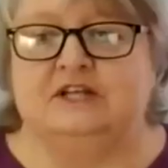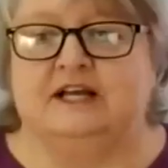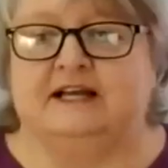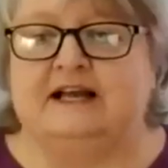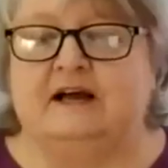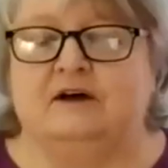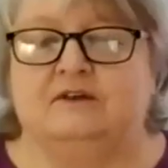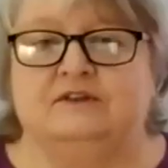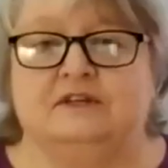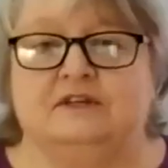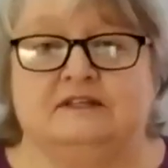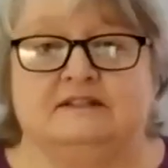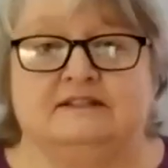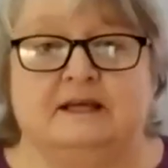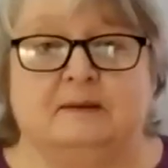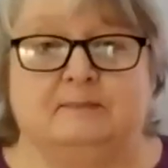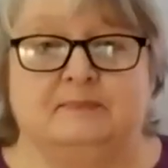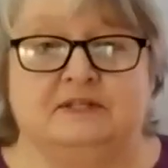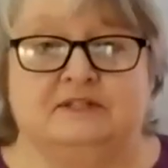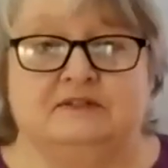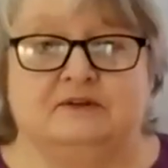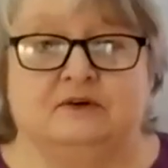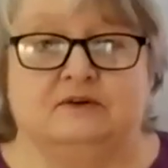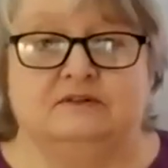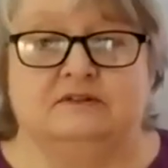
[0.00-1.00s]
check out this
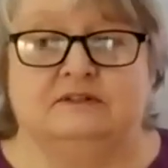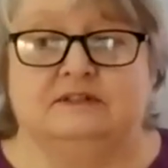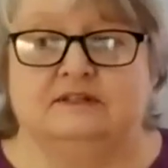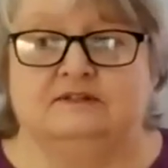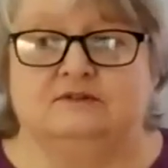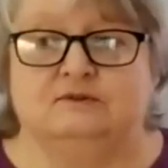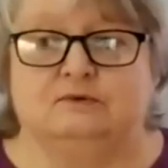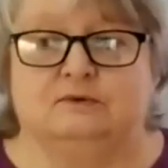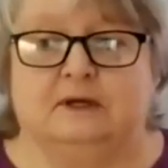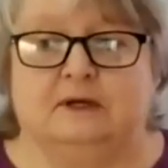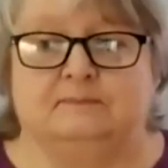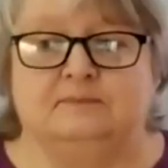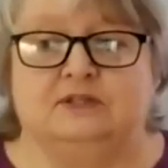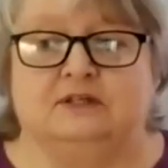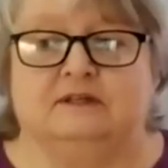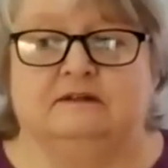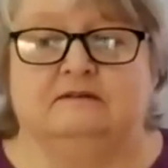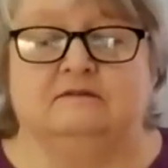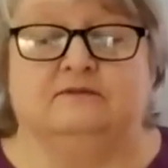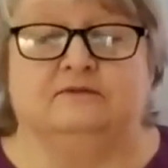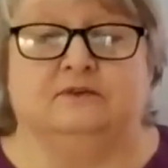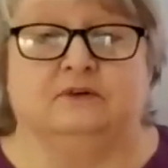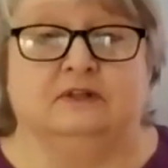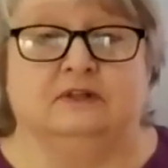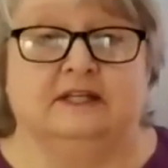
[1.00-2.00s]
episode's
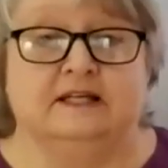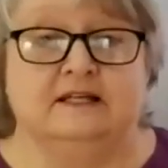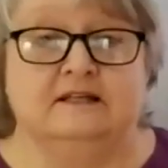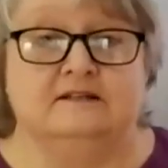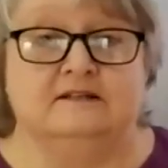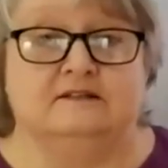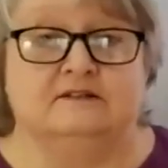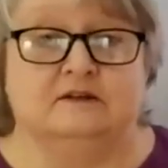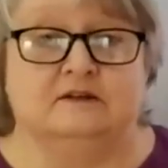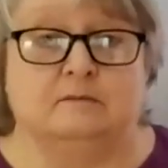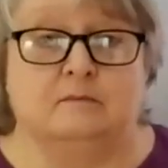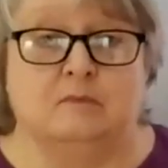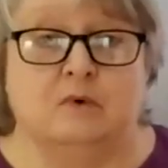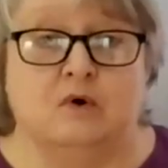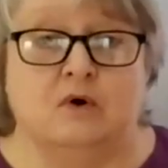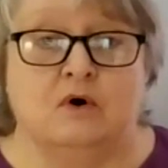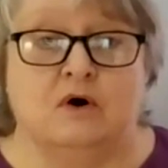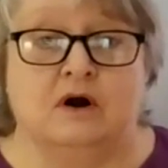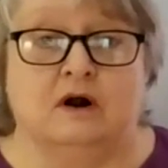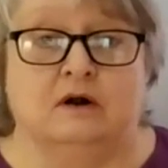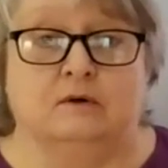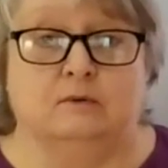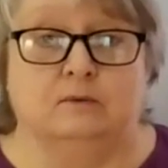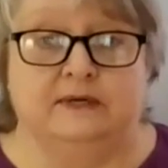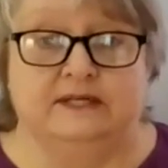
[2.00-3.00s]
description for links to
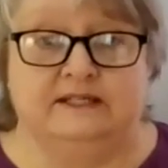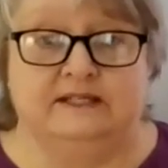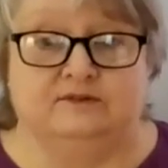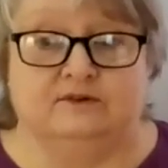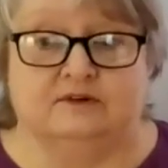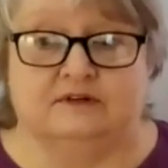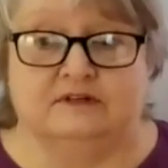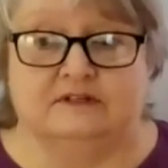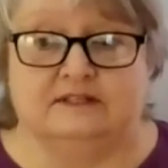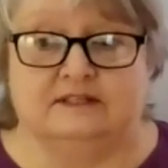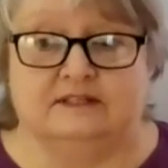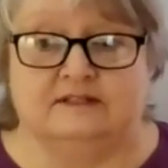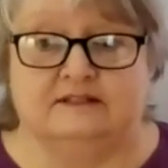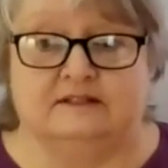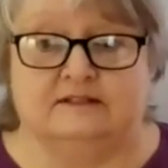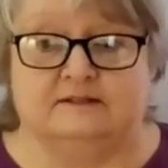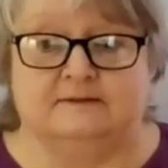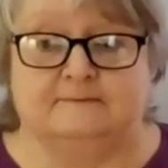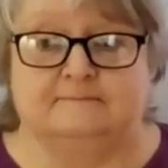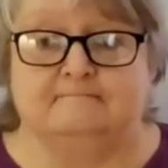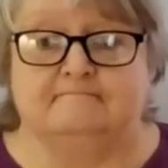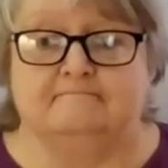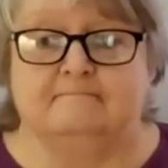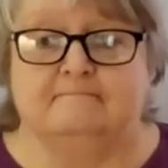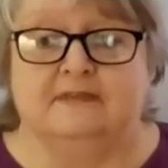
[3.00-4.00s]
more
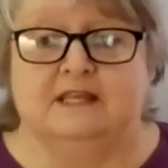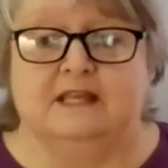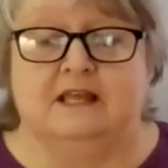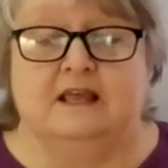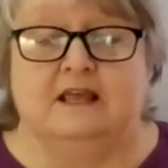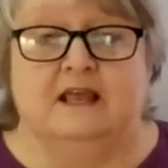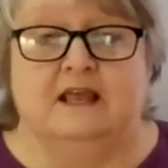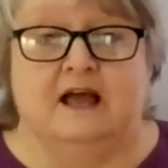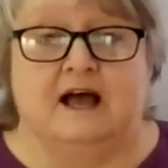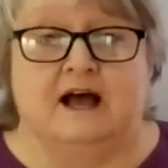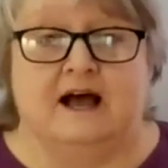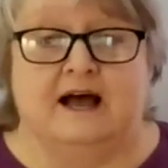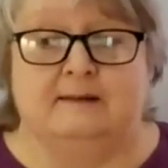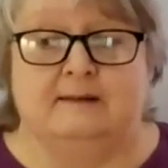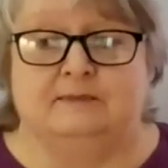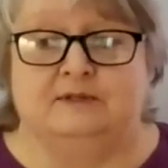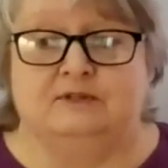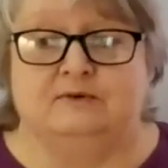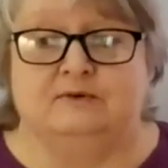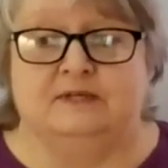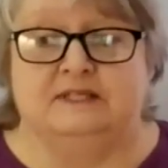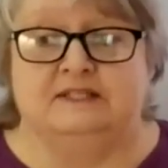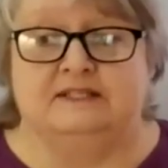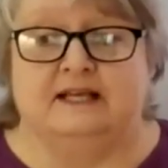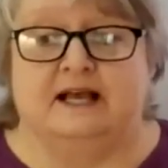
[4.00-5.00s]
resources. I'm
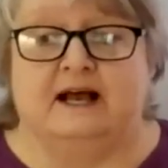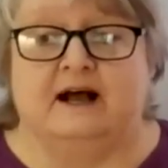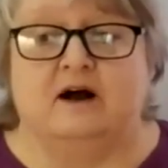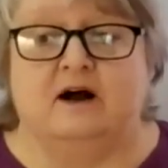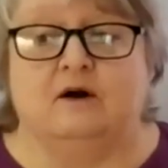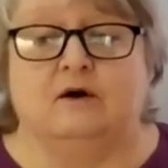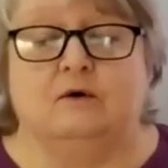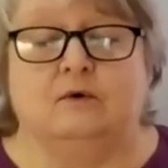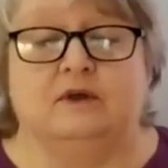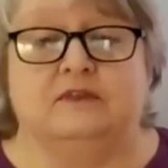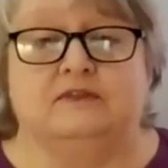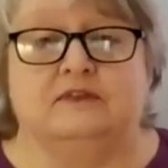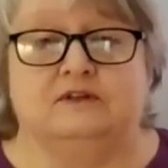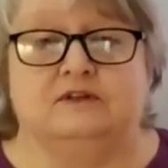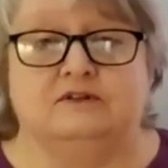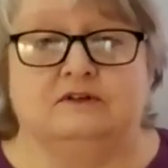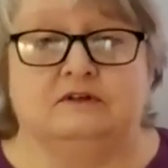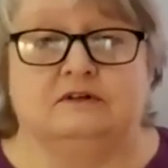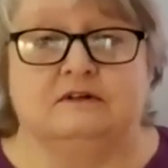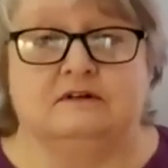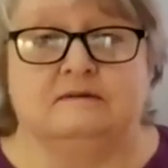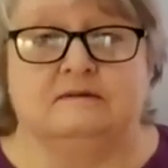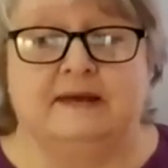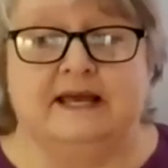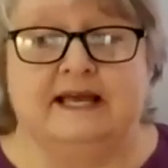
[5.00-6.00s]
Theresa Houck with the
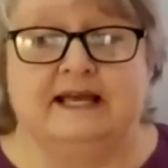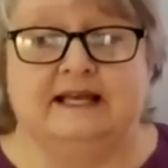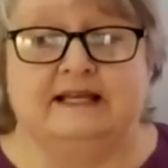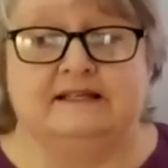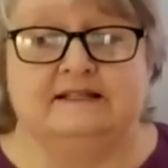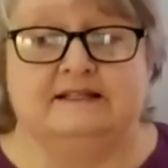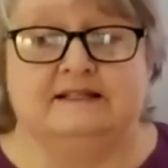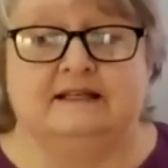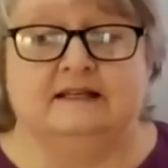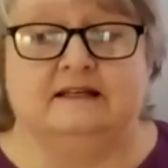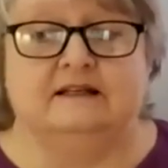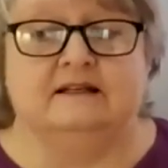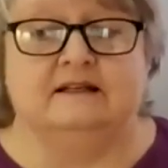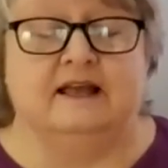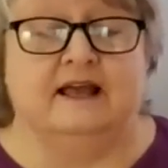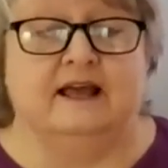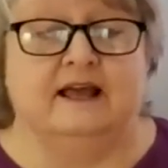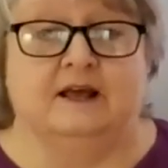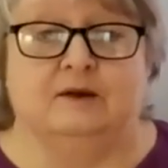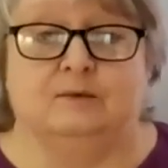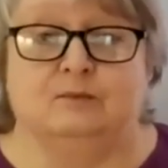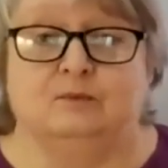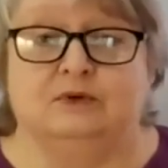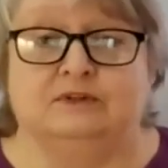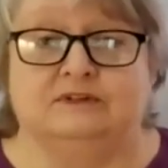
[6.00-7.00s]
Journal magazine,
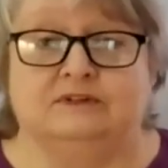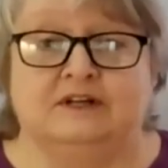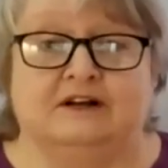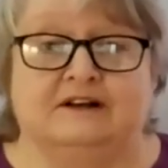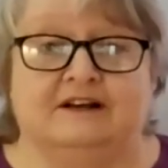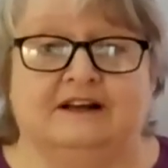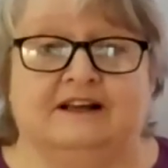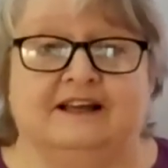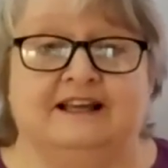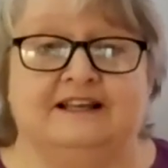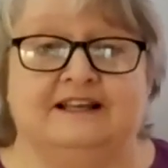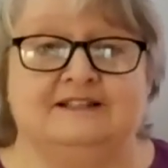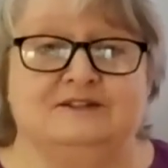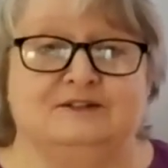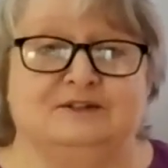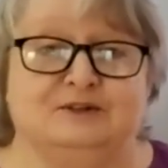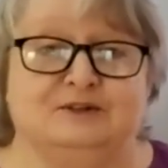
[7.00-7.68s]
and we'll talk again